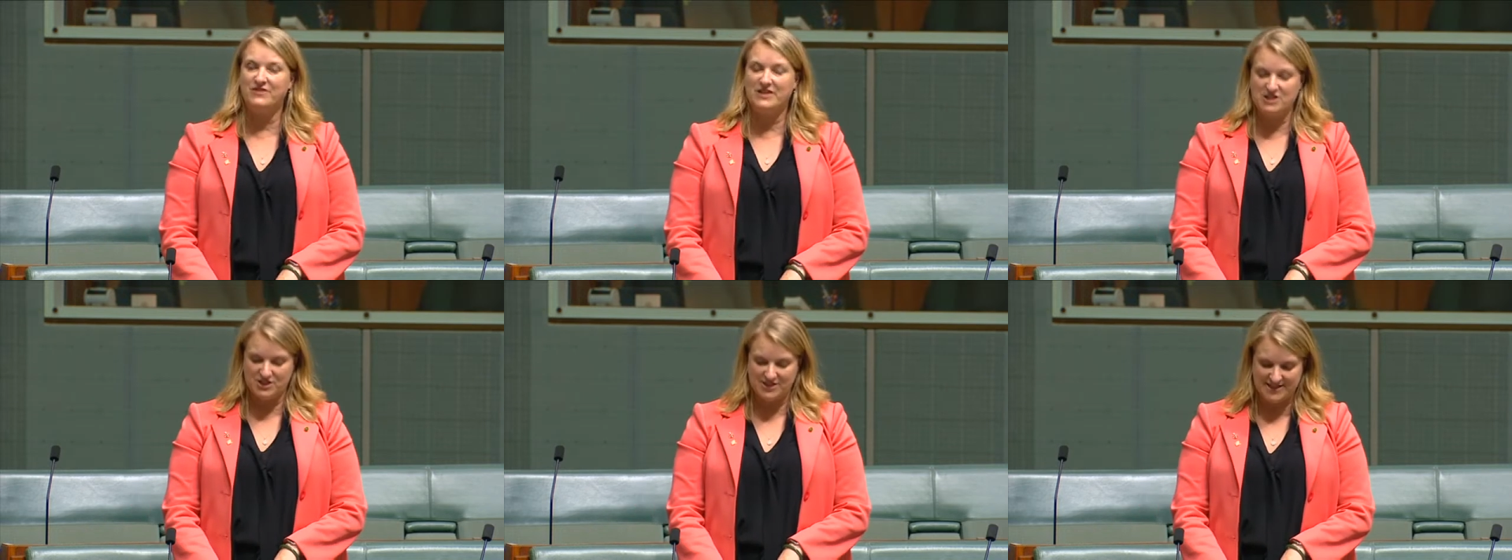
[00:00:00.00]

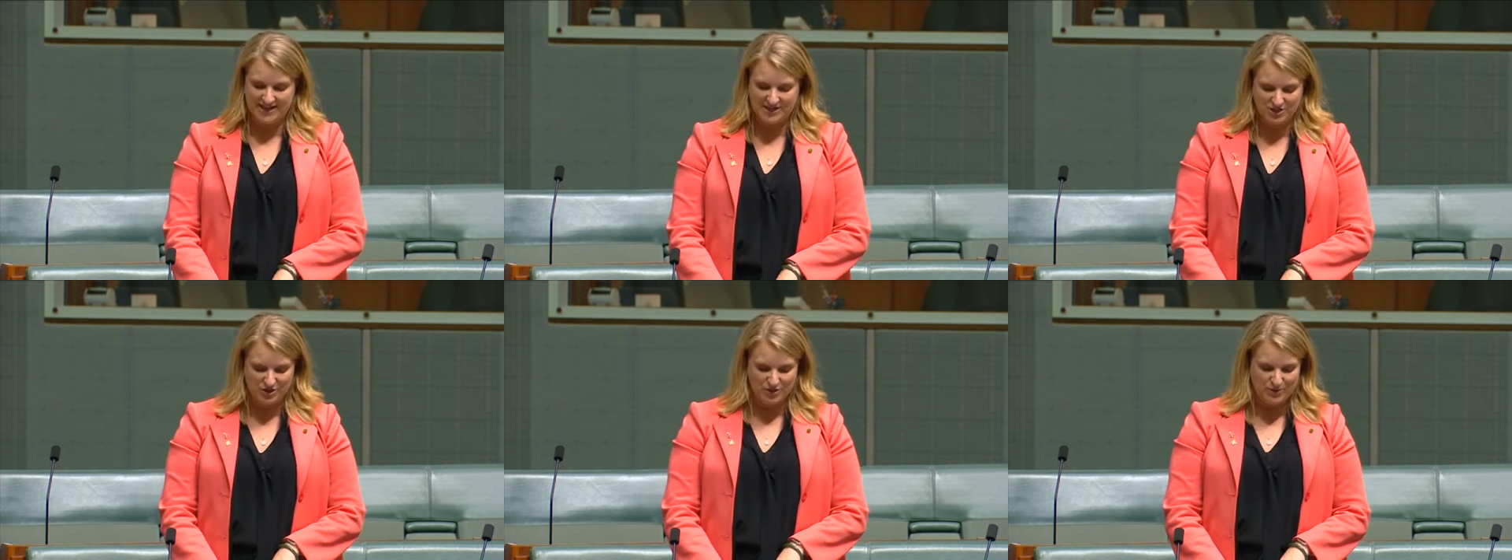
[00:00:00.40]

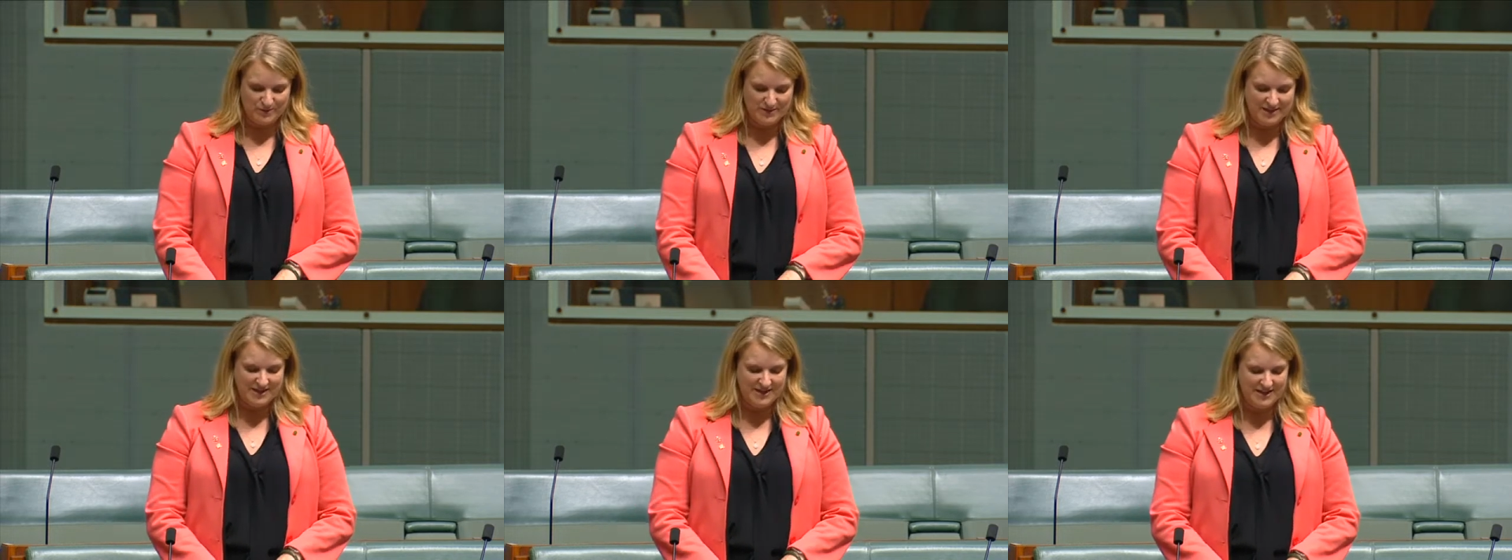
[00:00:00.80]
legislation North
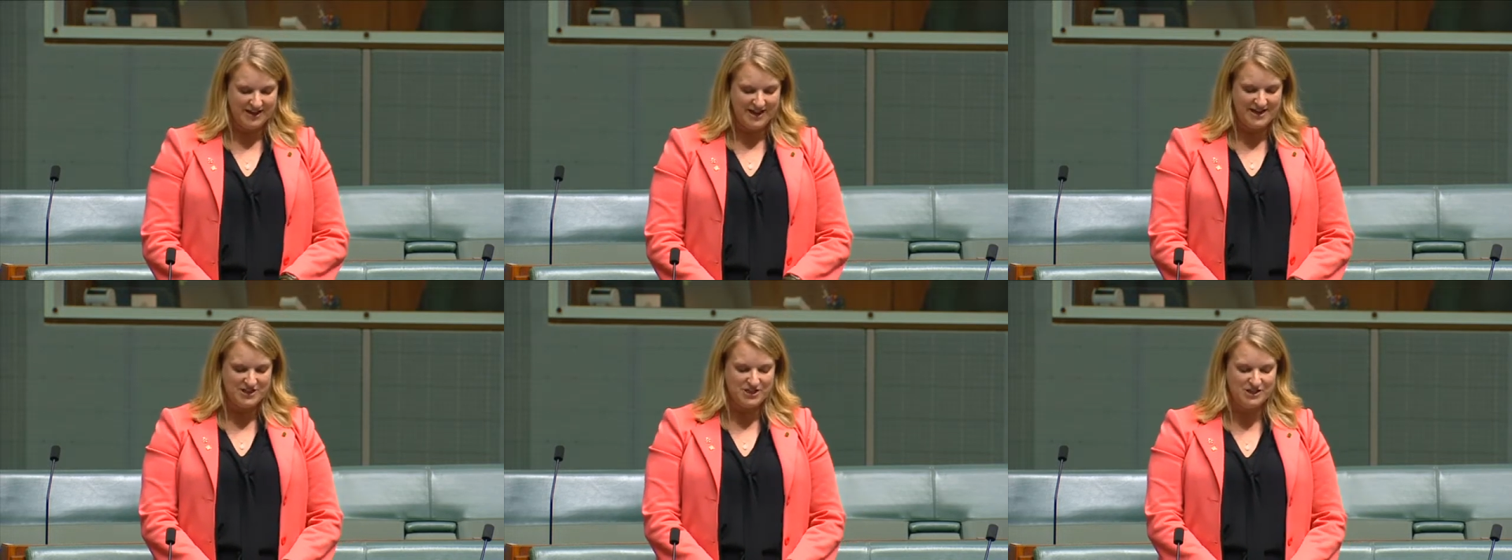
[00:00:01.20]
Sydney
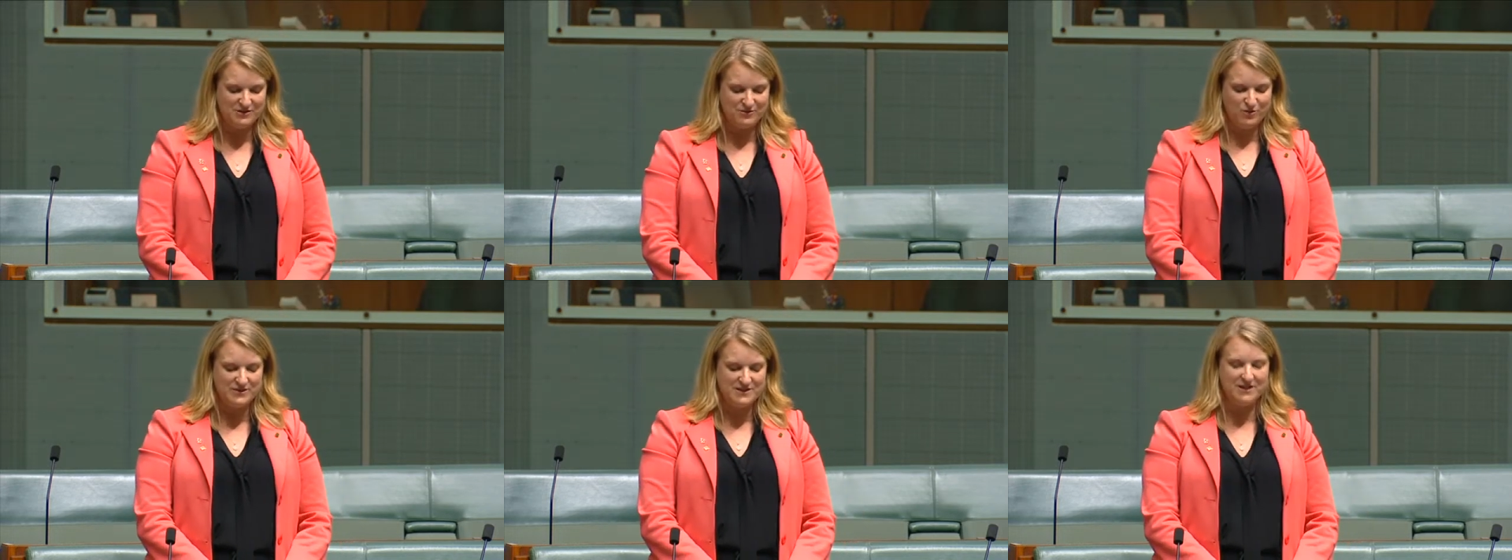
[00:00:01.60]
engaged
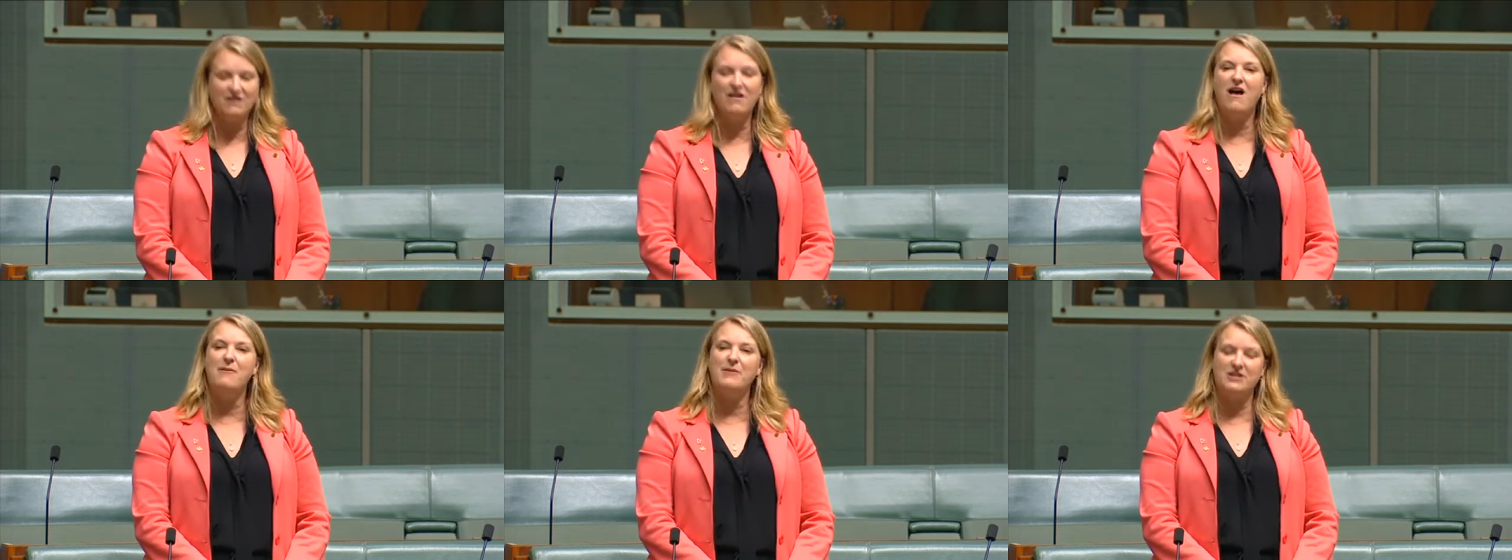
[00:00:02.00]
in was the
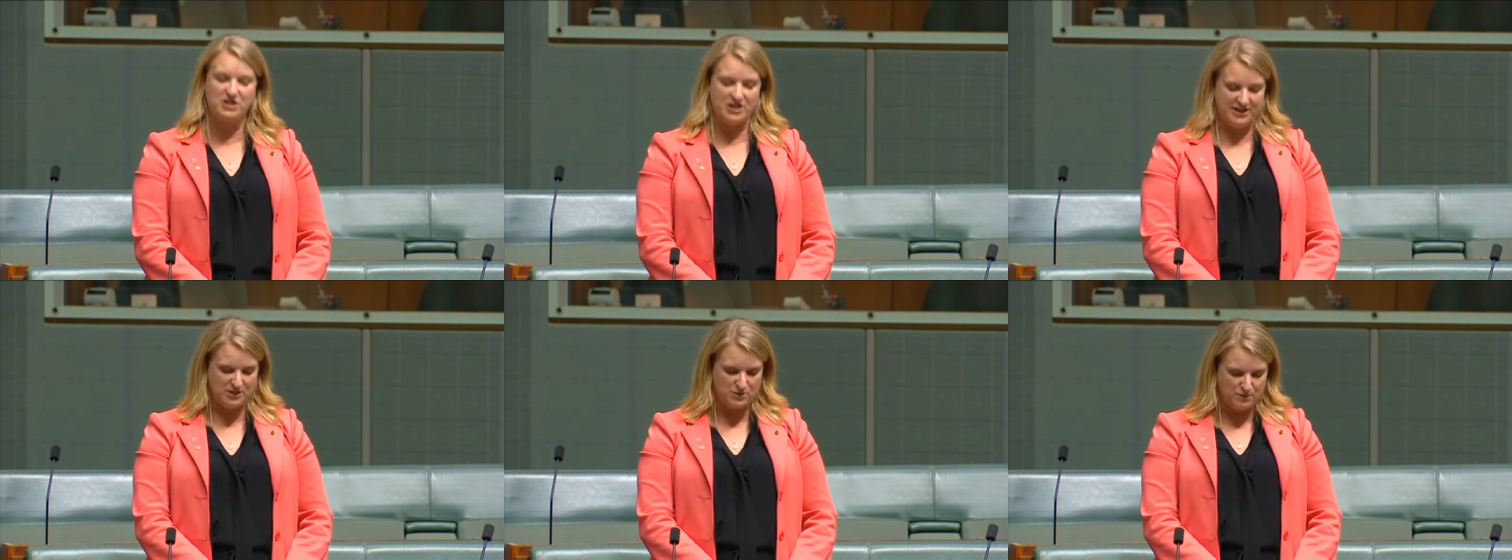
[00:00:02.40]
Climate
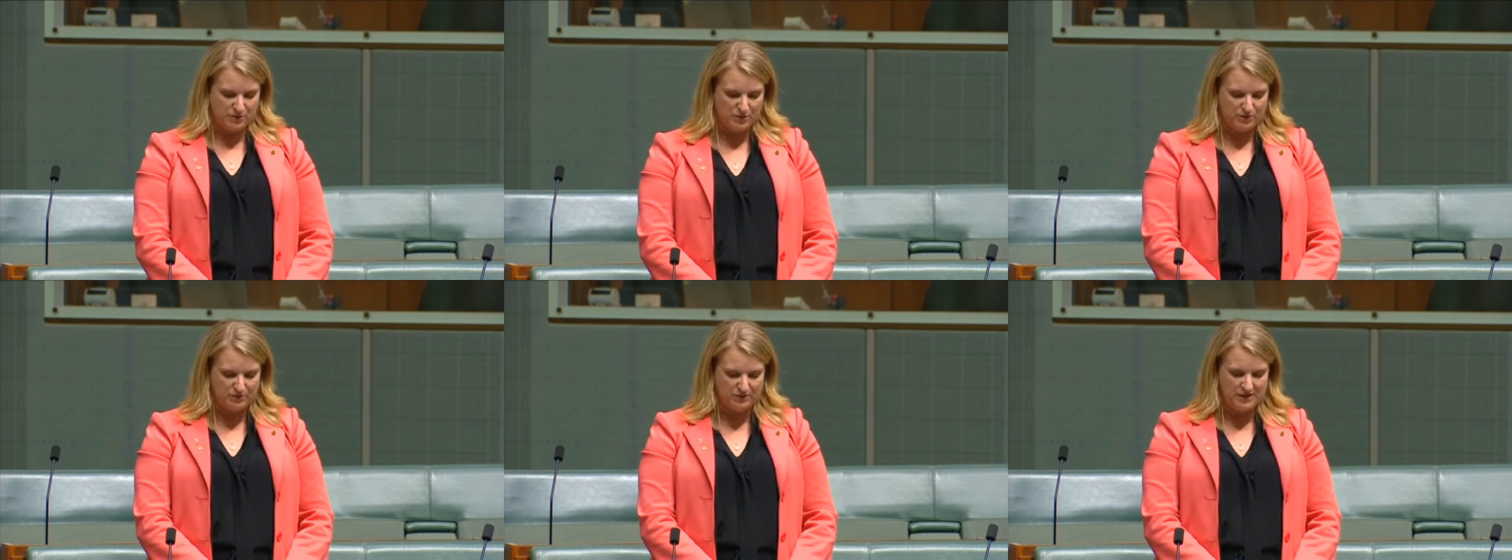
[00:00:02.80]
Change
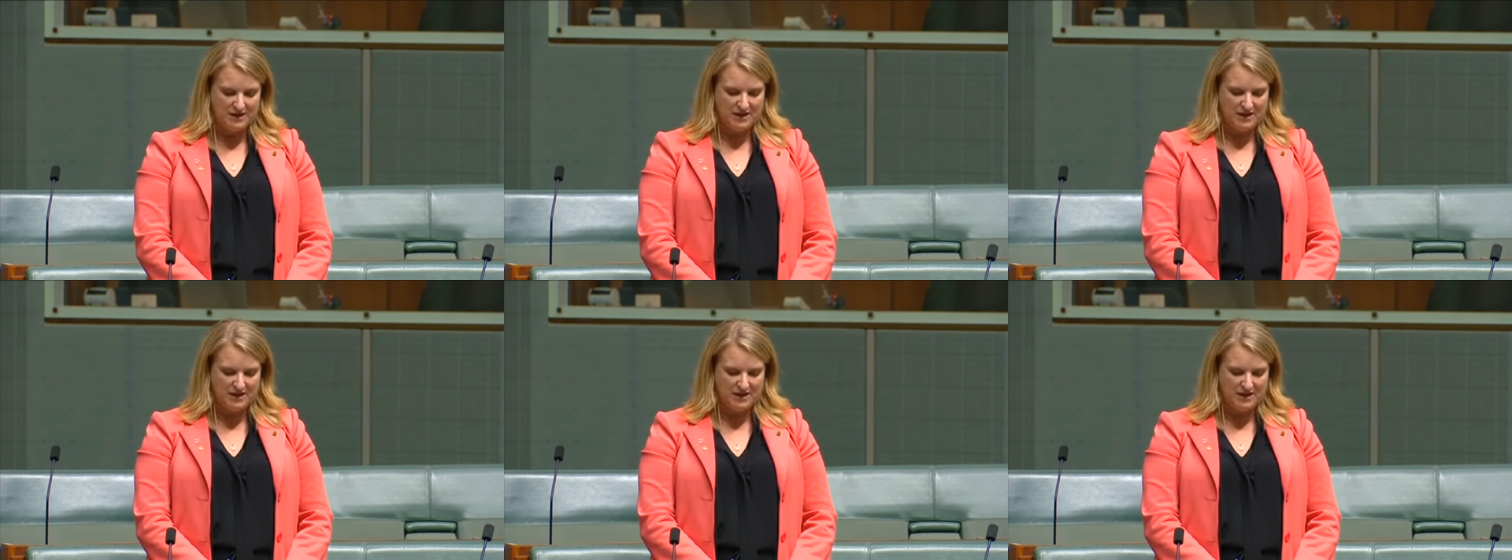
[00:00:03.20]
Bill.